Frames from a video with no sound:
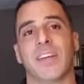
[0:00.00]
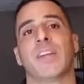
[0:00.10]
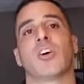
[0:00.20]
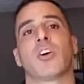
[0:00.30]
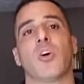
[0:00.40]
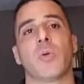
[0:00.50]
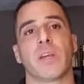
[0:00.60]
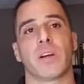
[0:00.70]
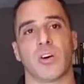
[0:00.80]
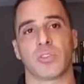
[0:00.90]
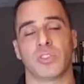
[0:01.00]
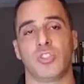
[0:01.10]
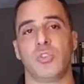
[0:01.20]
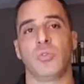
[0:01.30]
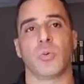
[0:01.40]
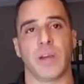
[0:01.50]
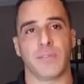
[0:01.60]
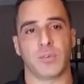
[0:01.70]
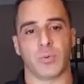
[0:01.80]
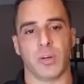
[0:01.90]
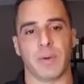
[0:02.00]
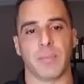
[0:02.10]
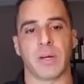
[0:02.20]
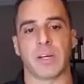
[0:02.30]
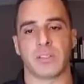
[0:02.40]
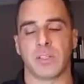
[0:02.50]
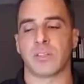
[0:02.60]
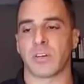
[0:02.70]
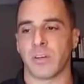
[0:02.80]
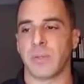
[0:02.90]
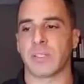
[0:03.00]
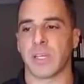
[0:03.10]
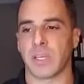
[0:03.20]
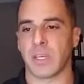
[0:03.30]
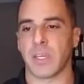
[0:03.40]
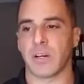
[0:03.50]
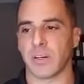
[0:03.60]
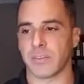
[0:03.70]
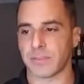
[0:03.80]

ongoing cost that you don't have to worry about because it has already been taken care of.